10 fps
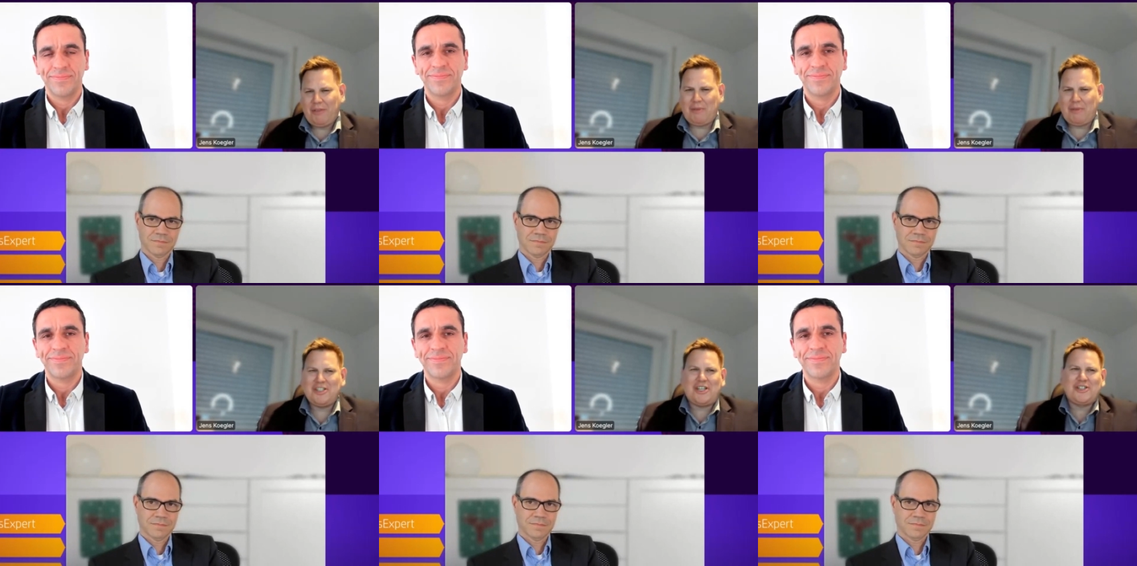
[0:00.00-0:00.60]
Speaker 1: My
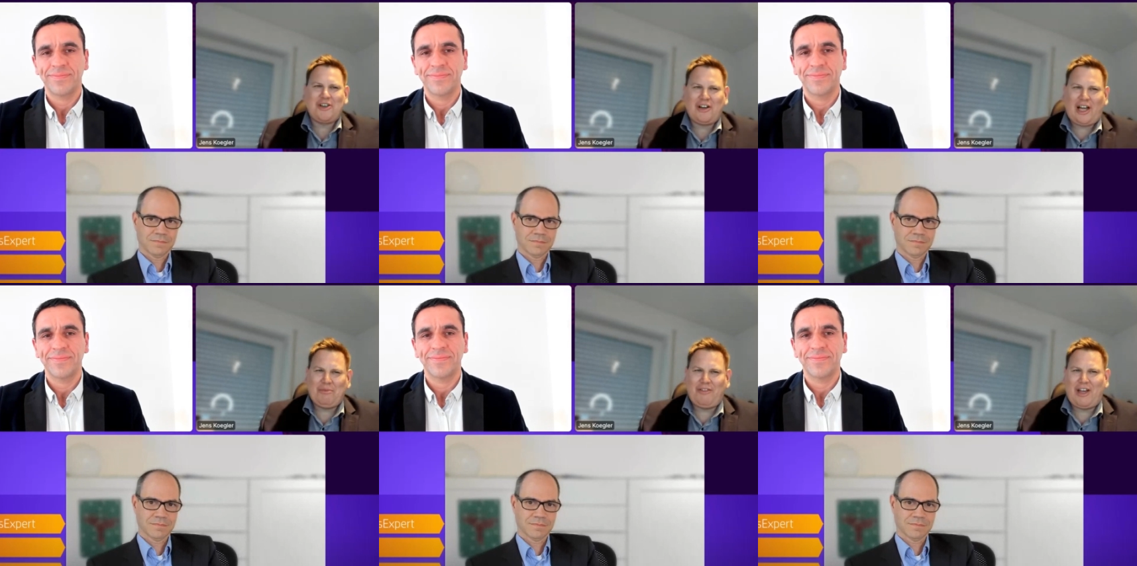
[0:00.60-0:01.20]
name is Jens
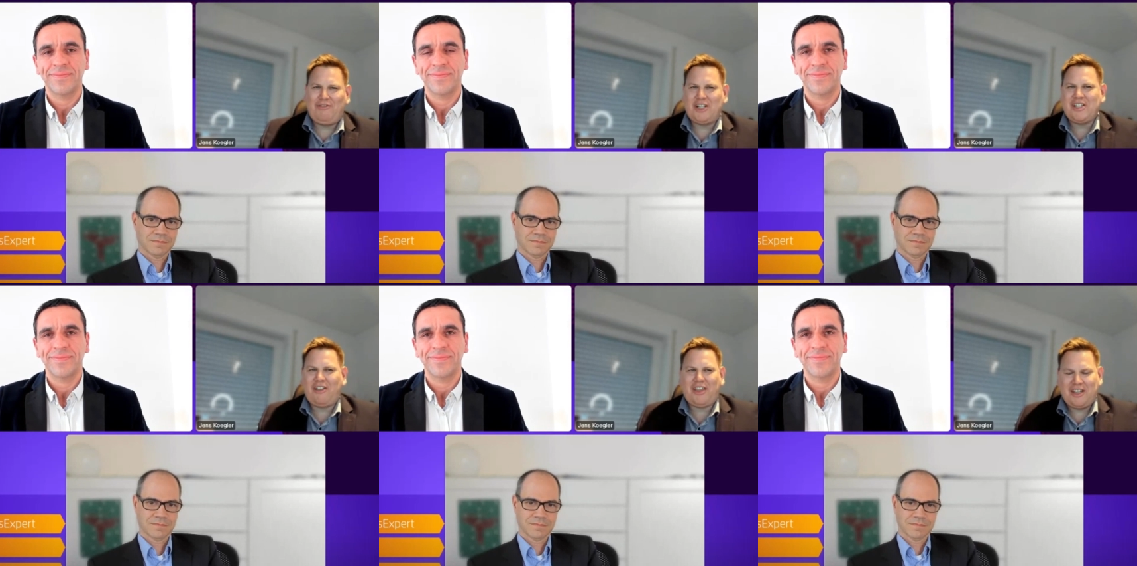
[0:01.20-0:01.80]
Koegler. I'm the
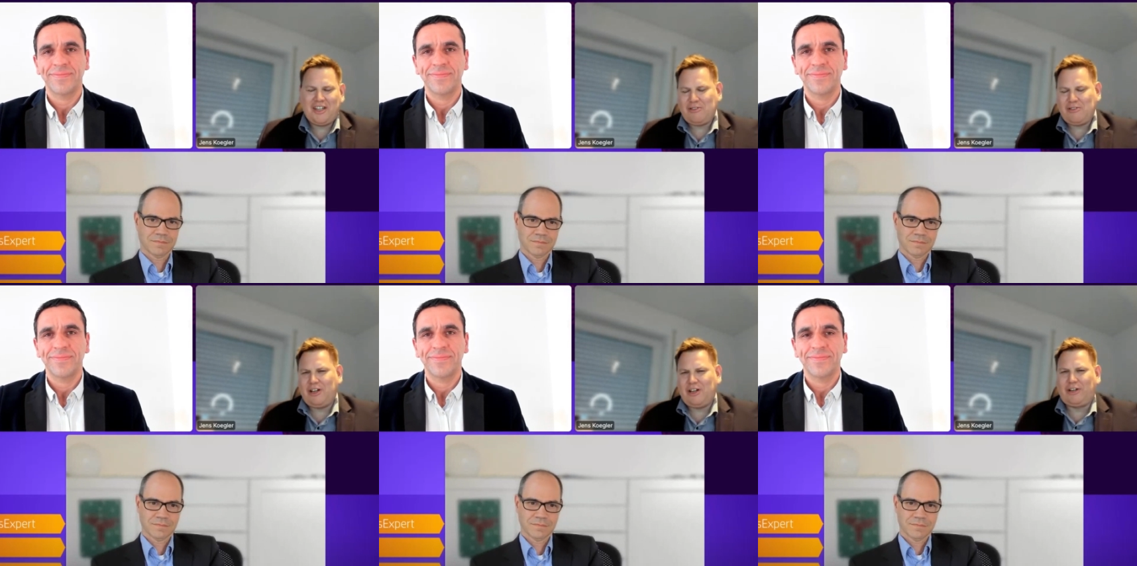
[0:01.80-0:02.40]
VMware's Healthcare
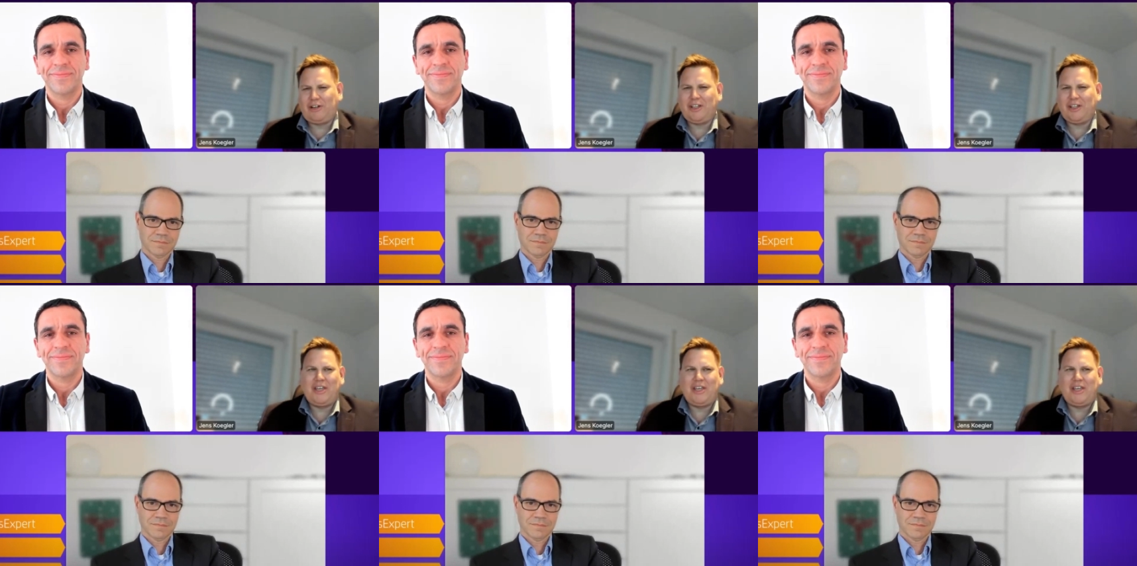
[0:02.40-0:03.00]
Industry
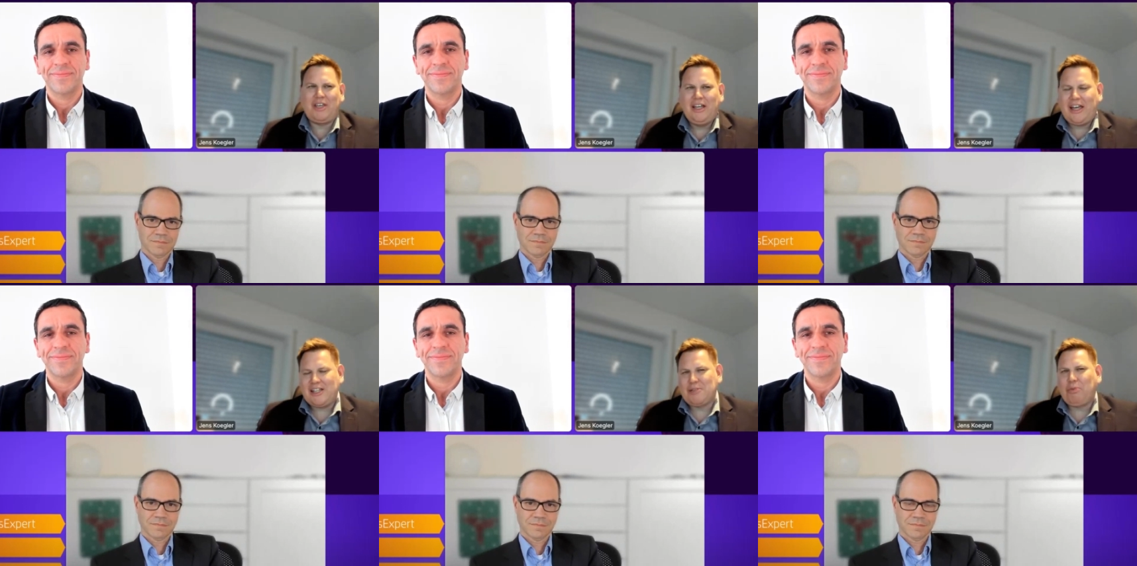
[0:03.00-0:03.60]
Director EMEA
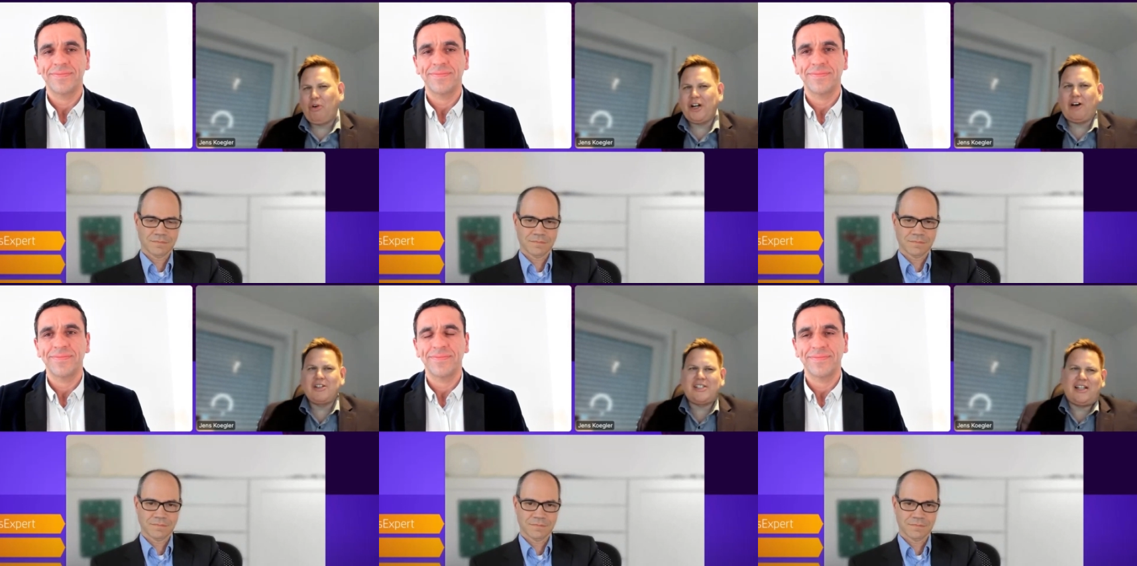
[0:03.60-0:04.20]
and
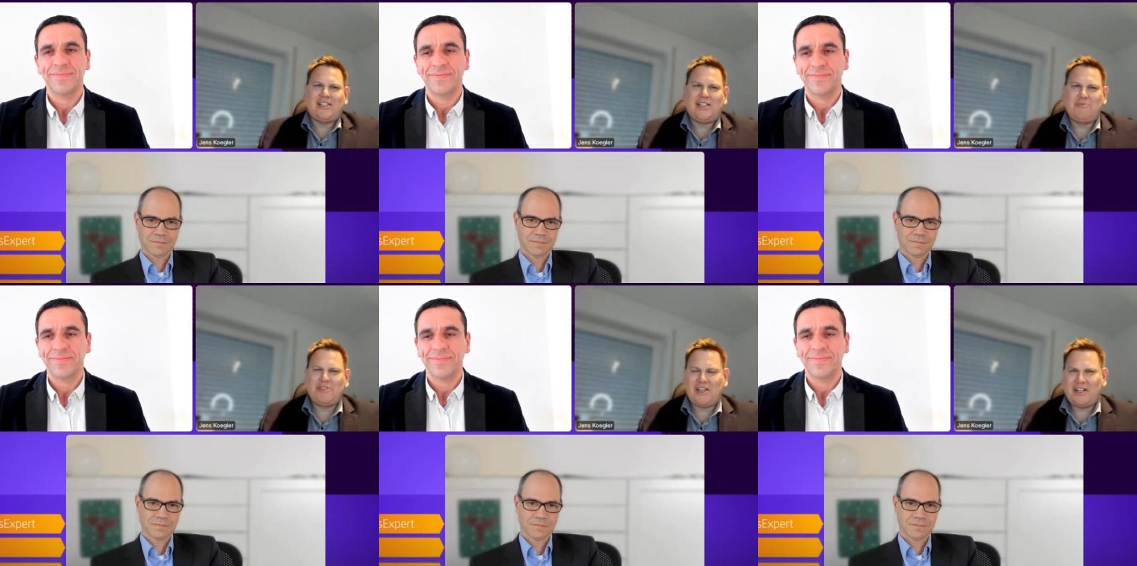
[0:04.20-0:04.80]
support our
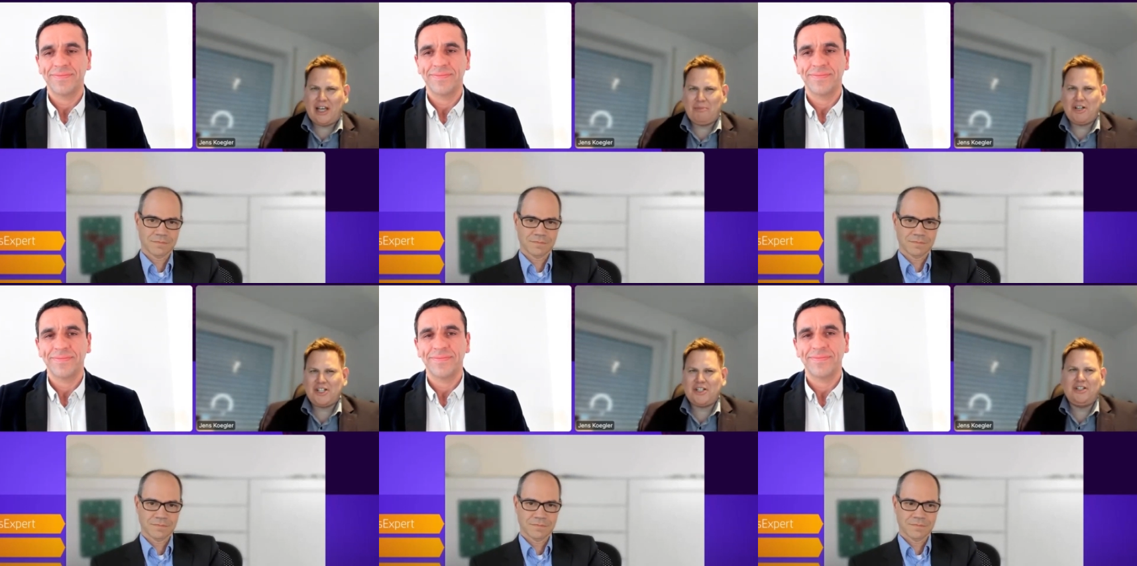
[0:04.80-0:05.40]
sales teams in
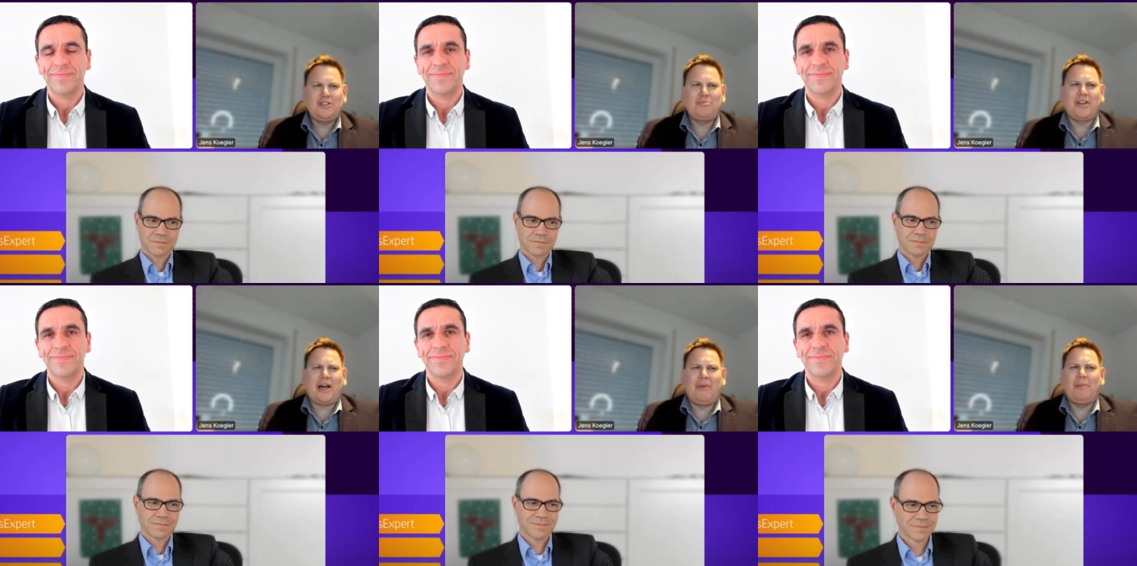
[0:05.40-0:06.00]
their mission
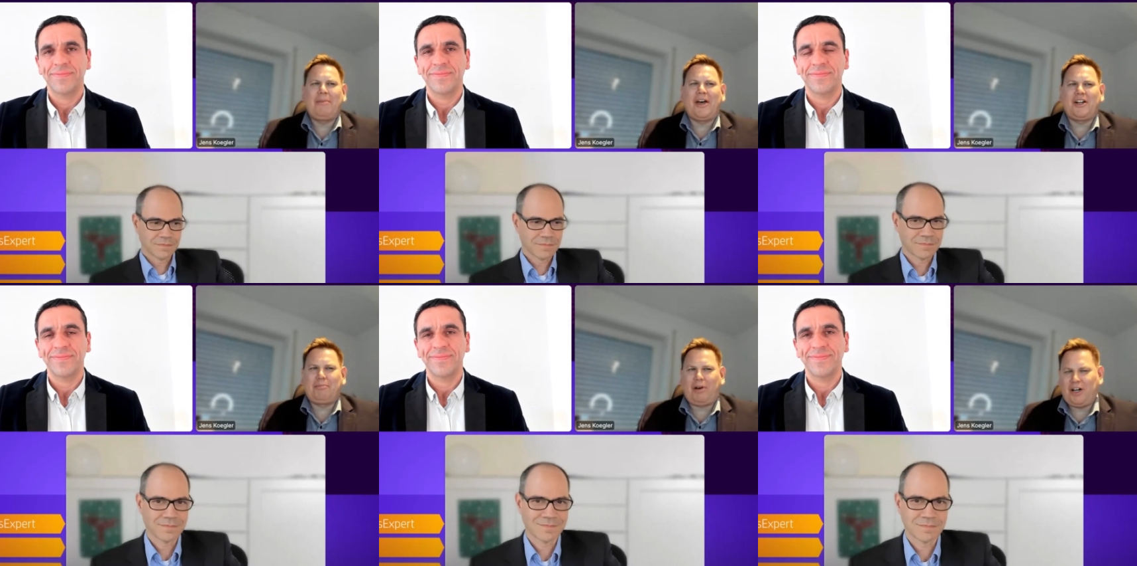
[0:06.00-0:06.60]
to become a
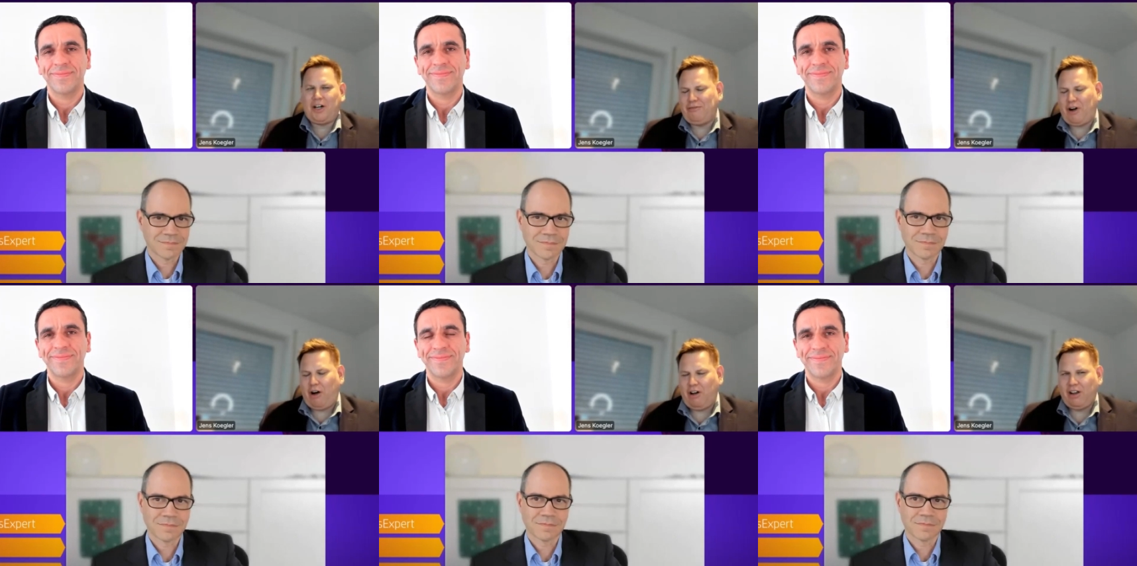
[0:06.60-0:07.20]
better
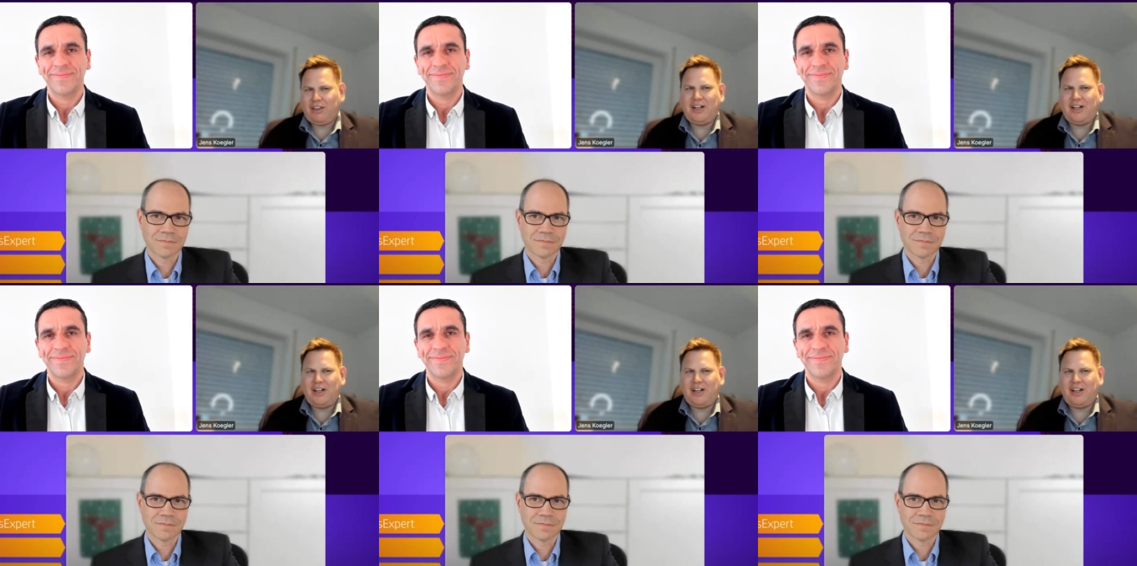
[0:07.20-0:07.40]
partner for our